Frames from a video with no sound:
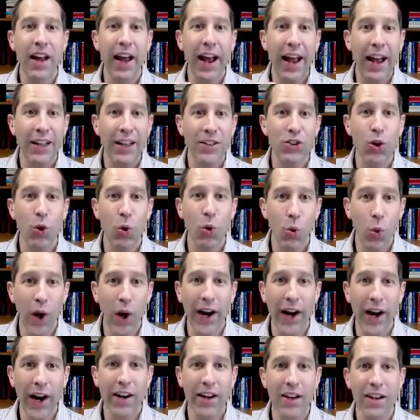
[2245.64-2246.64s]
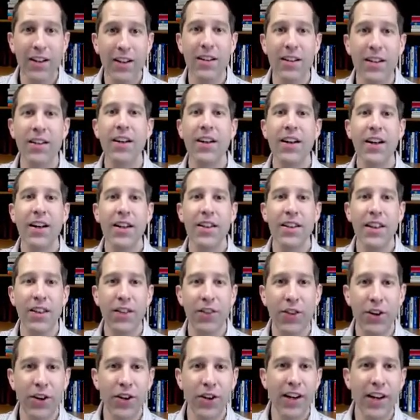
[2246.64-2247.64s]
as aware that
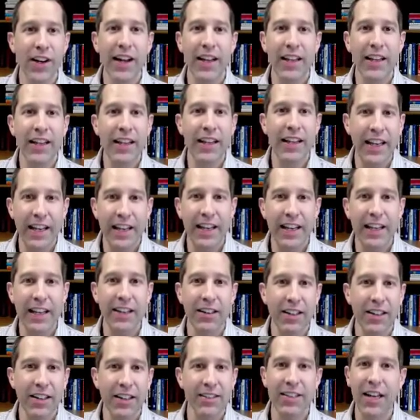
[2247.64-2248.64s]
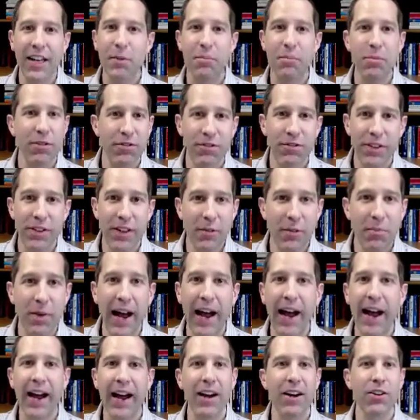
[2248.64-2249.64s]
they're not getting the type of
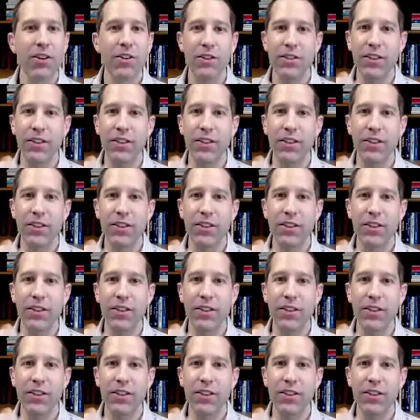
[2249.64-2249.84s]
feedback,